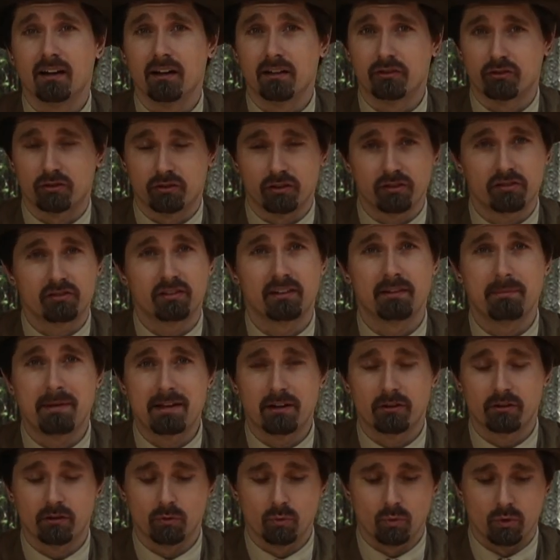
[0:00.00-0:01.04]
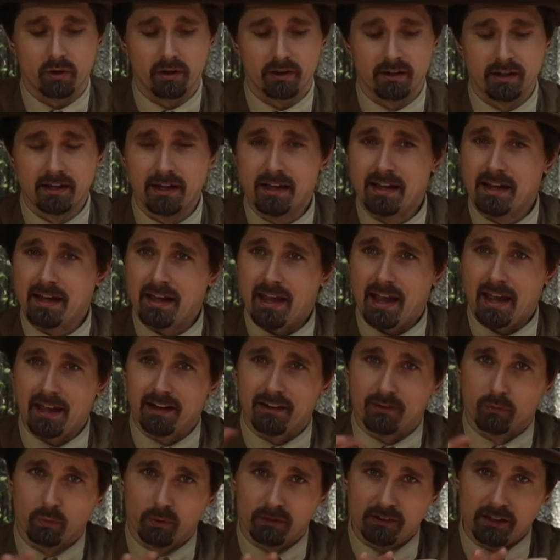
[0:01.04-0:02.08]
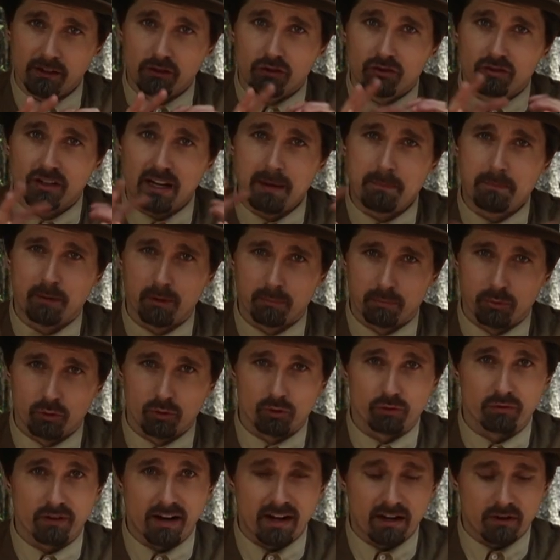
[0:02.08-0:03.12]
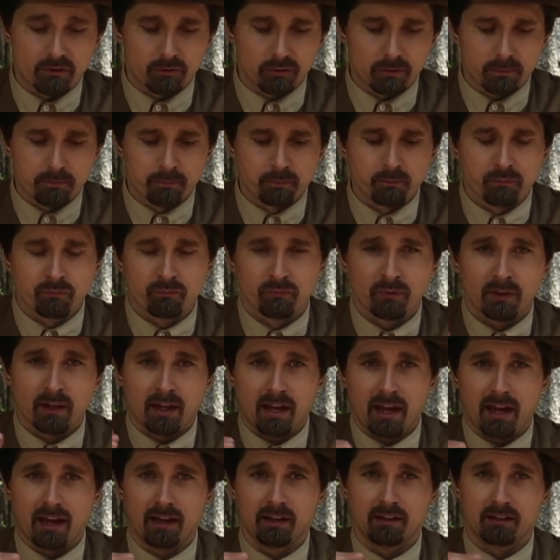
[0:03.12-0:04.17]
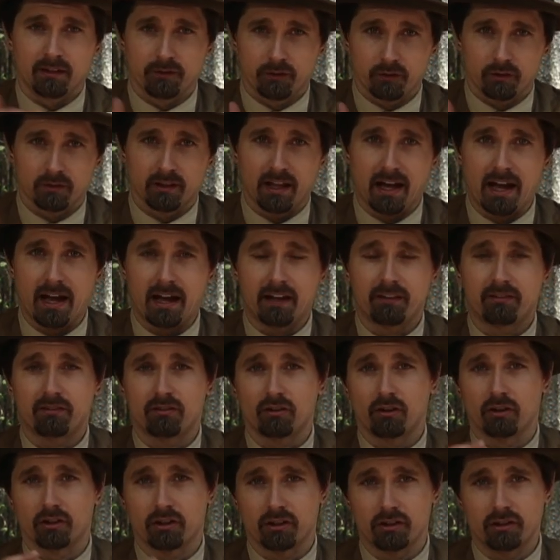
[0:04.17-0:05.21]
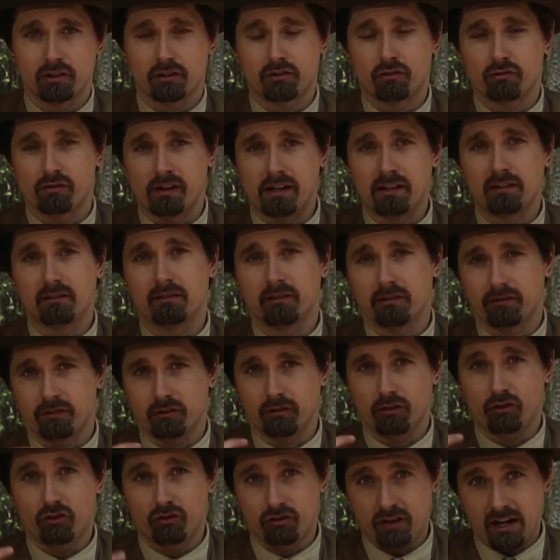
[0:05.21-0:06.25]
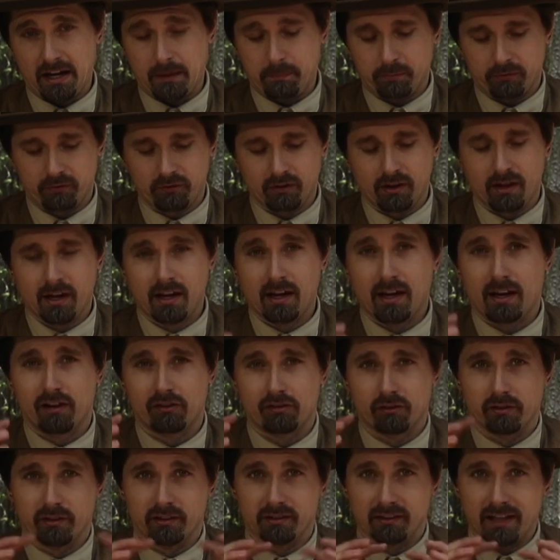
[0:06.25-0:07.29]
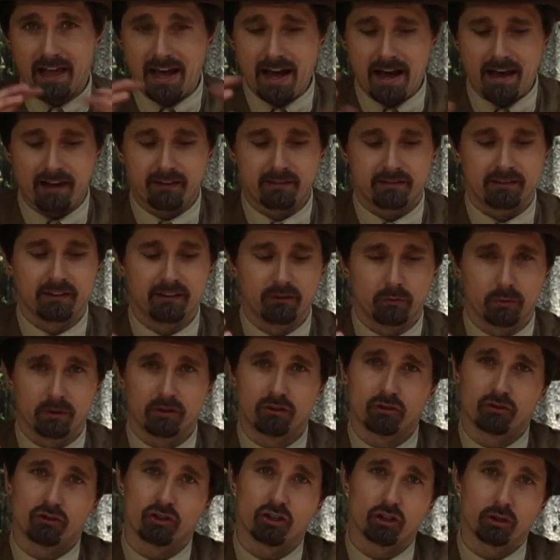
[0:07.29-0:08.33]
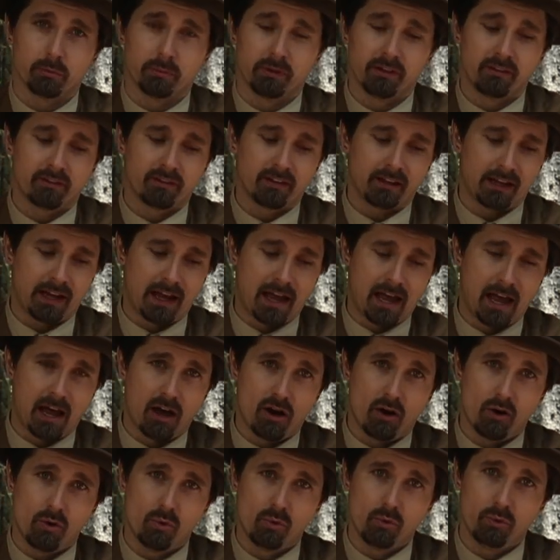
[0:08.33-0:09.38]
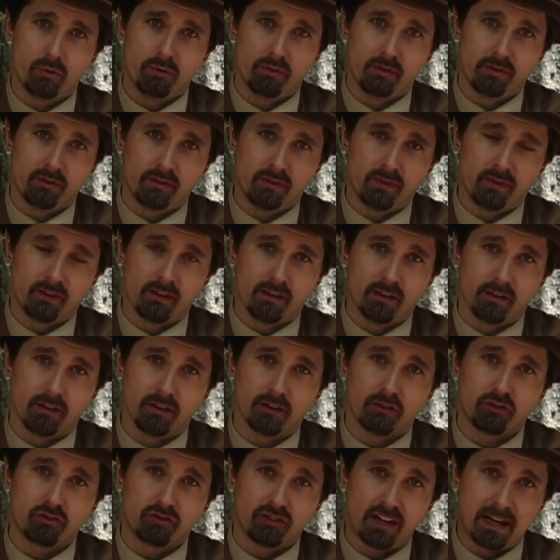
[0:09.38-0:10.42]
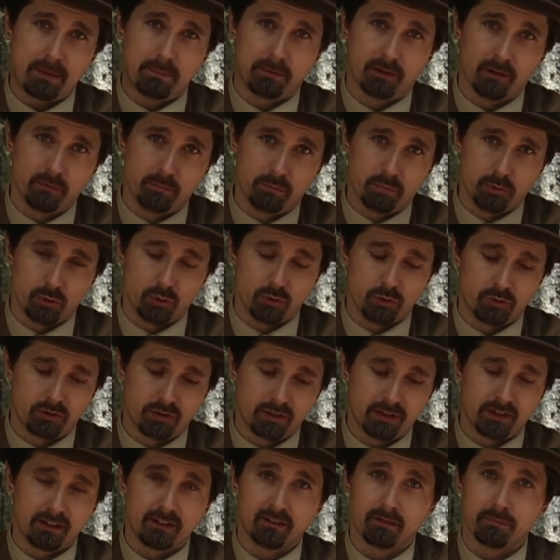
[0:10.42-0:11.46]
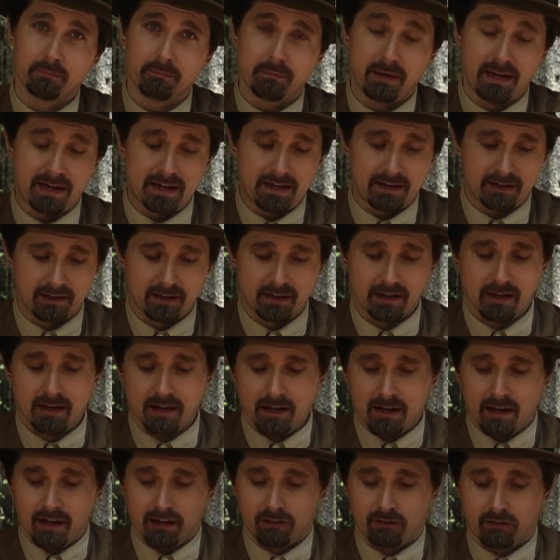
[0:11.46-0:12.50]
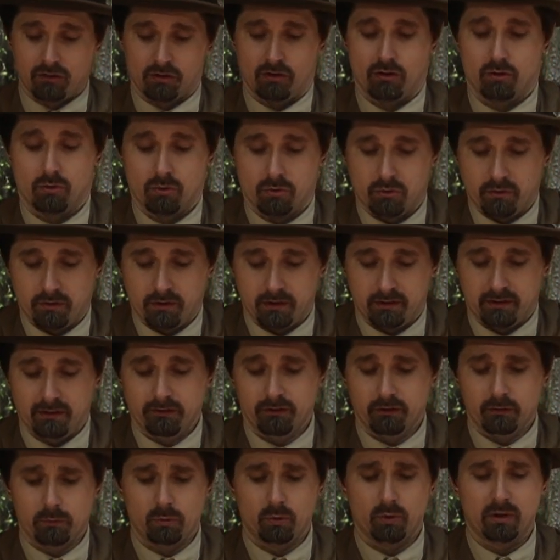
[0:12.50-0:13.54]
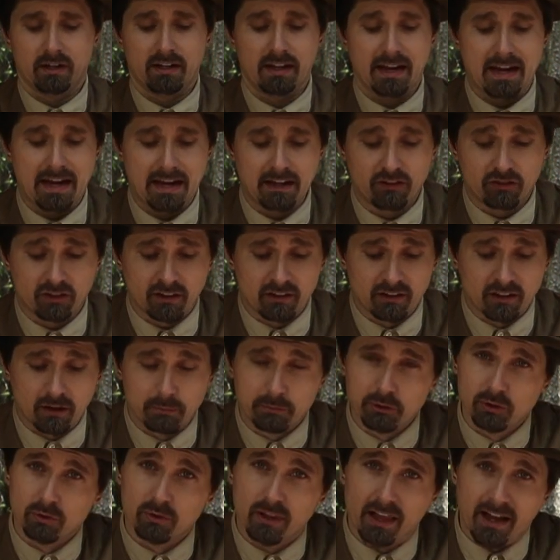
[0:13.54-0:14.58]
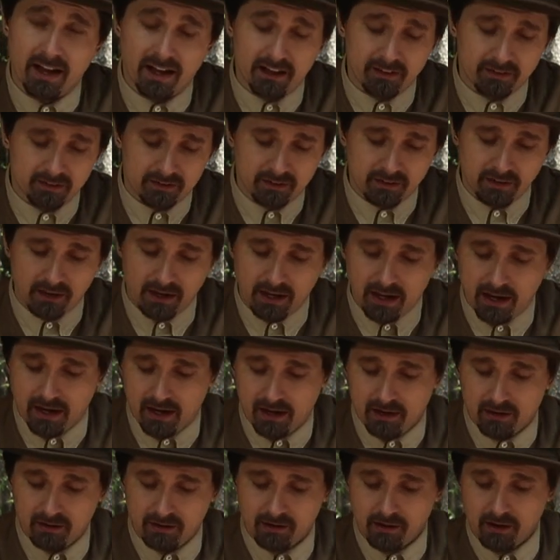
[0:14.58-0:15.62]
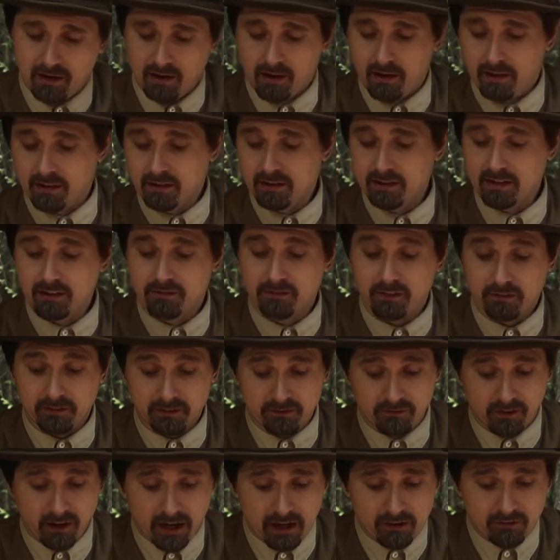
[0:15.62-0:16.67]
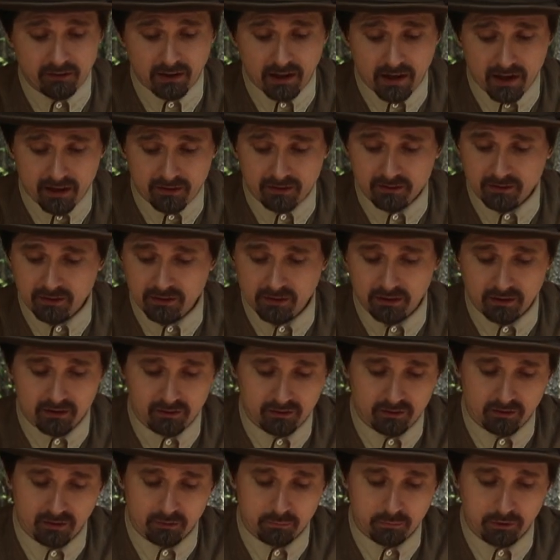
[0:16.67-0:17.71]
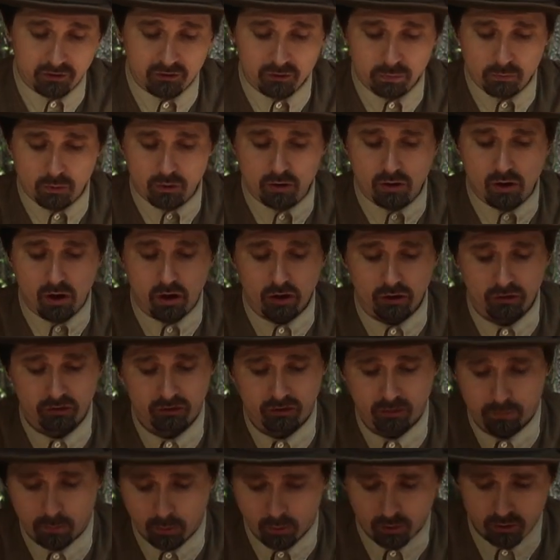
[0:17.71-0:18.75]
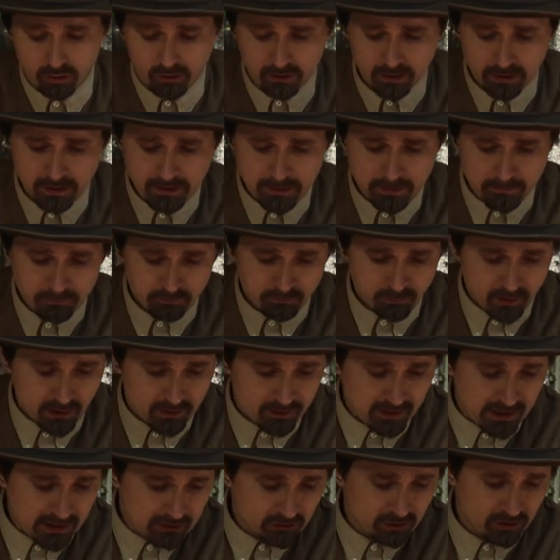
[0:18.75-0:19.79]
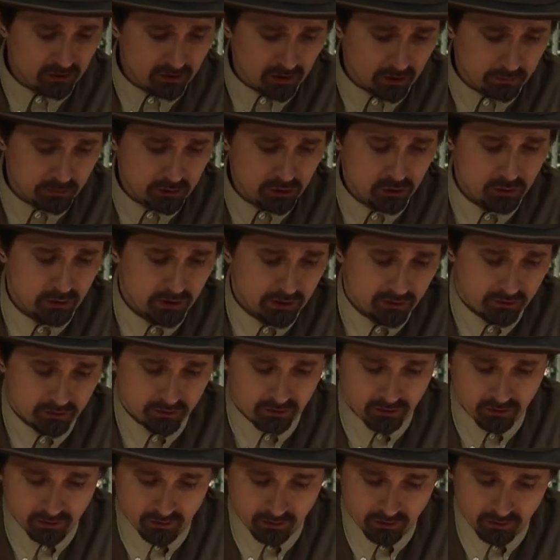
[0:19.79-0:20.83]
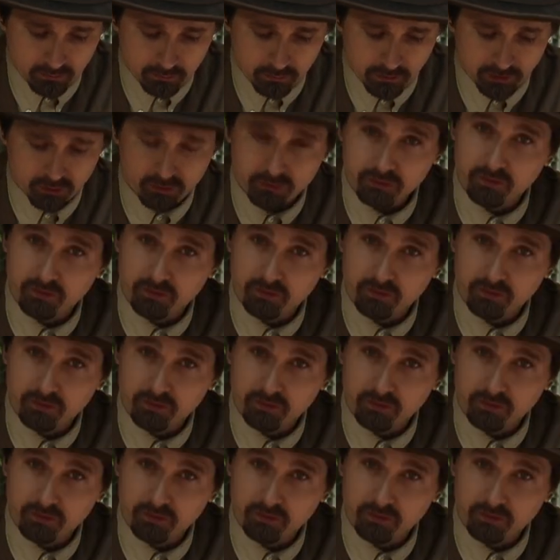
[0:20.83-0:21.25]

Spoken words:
traditionally made out of wood, and it's what they shape the boot around. And different lasts are going to create different shapes. And so the last is what determines how the shape of the boot is made. And so the difference between an H&W last and the 55 last is much more arch support. The H&W is much